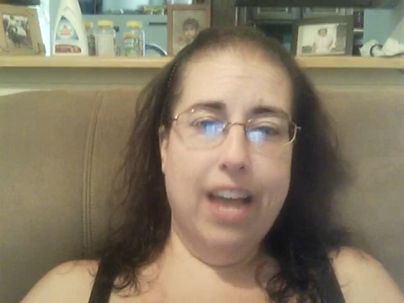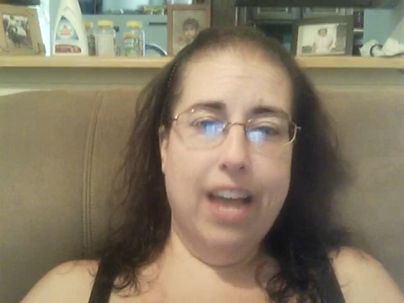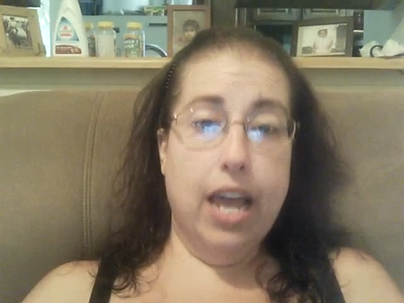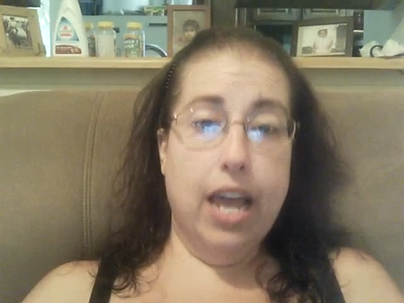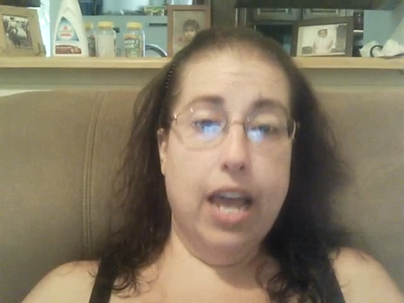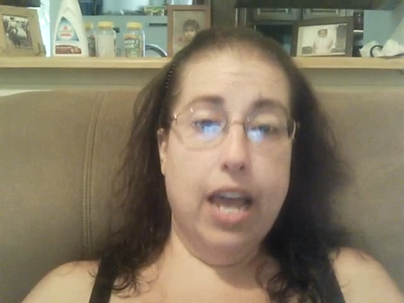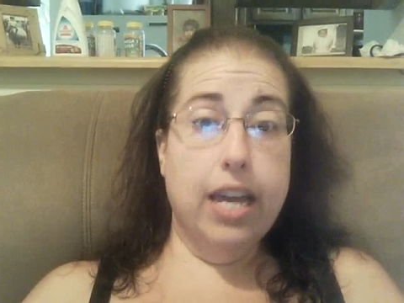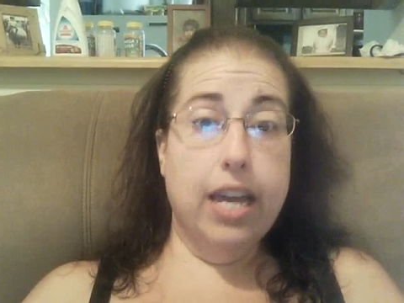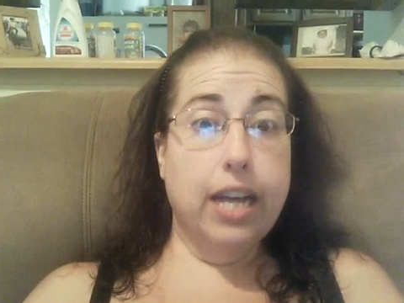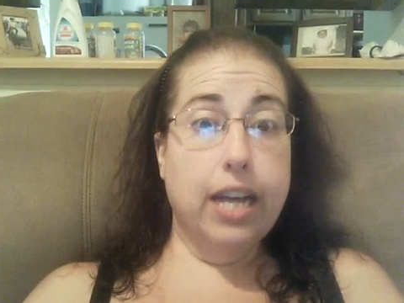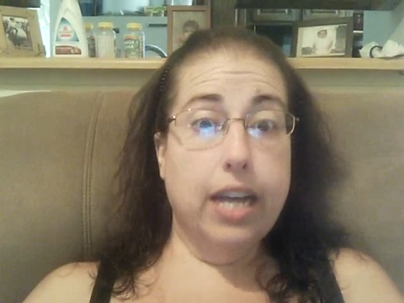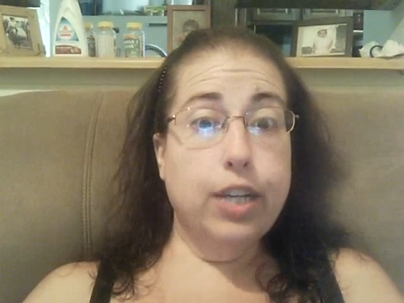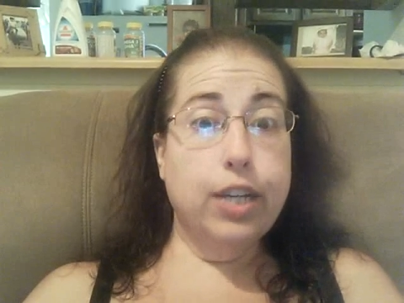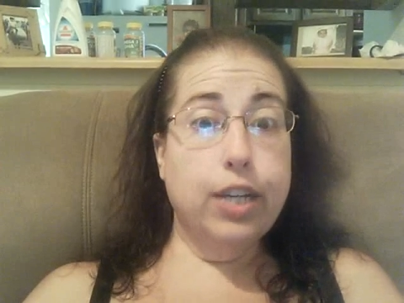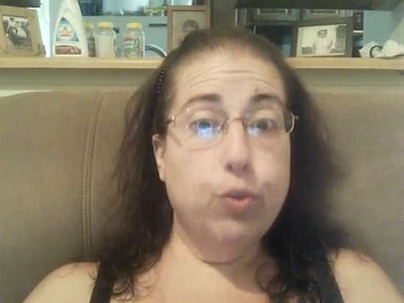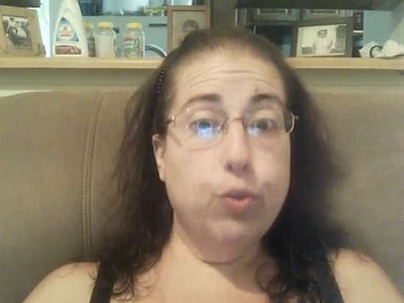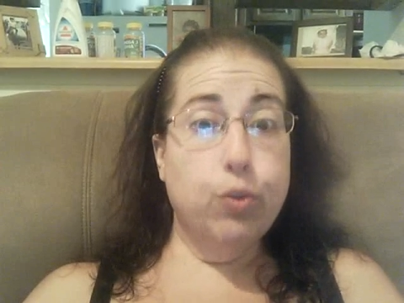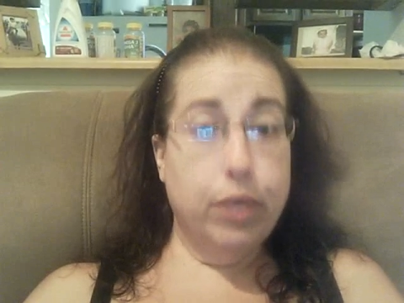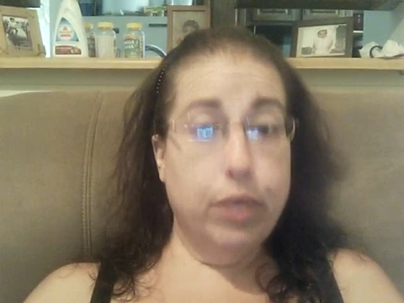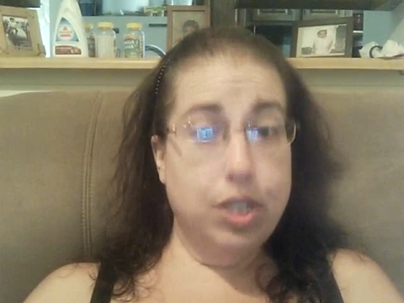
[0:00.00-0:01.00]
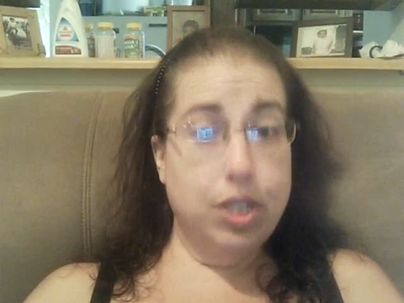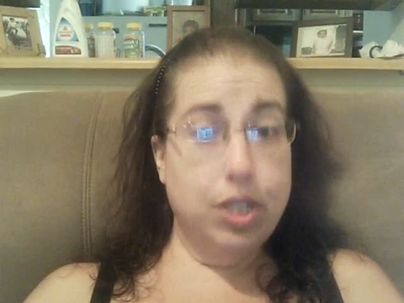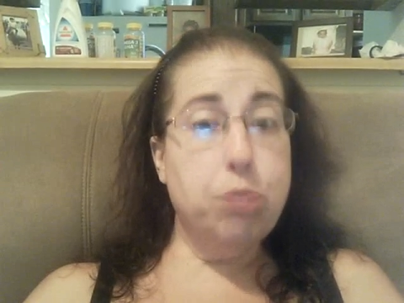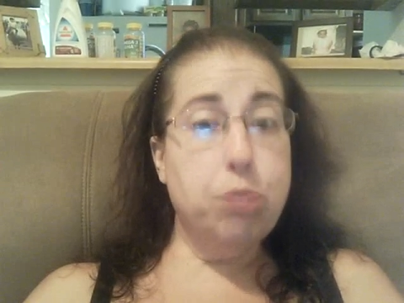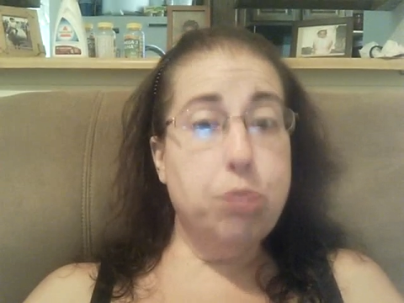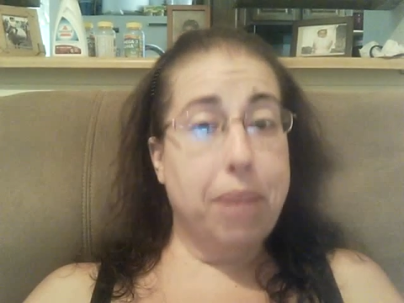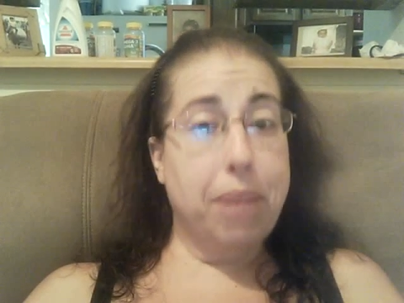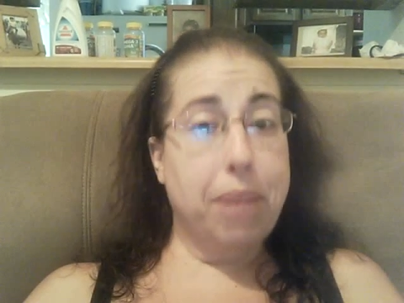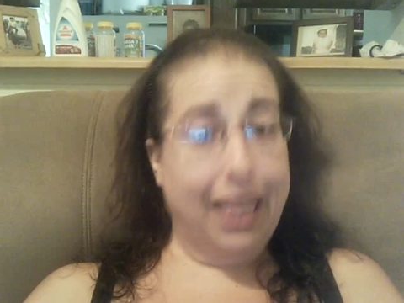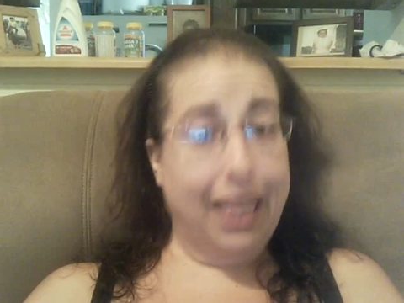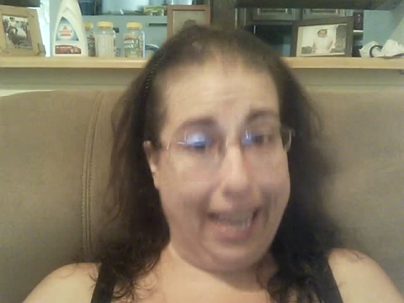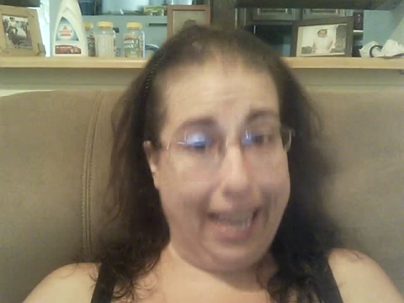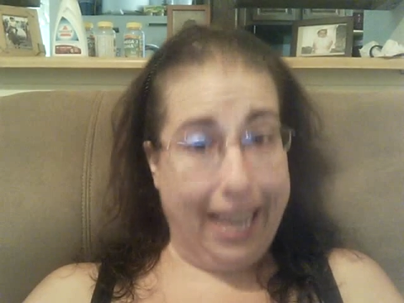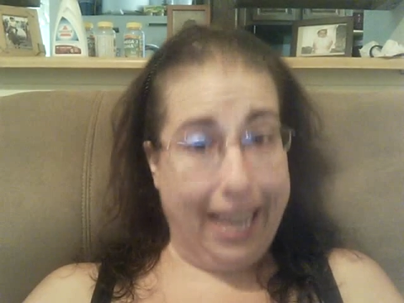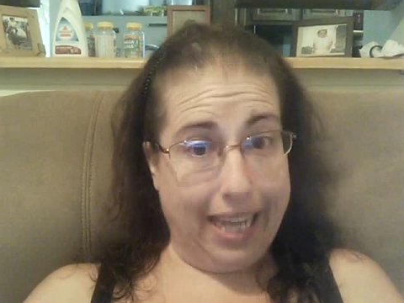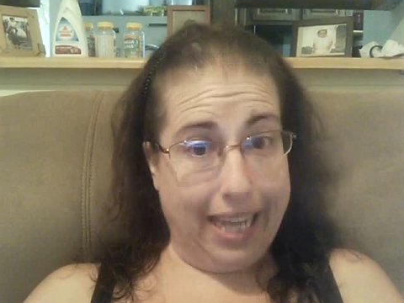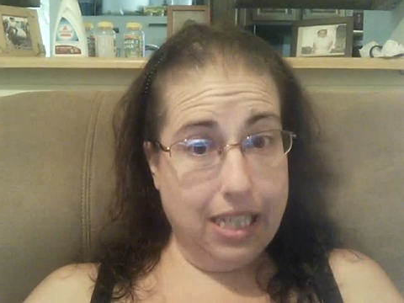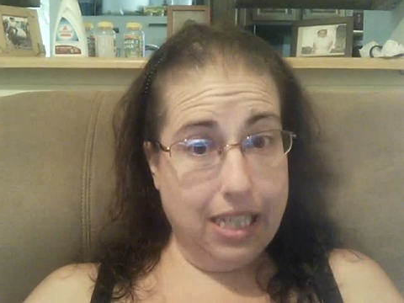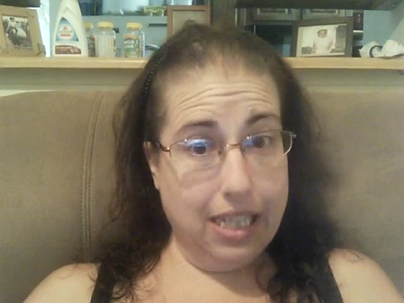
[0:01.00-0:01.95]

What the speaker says: And I can reach my legs.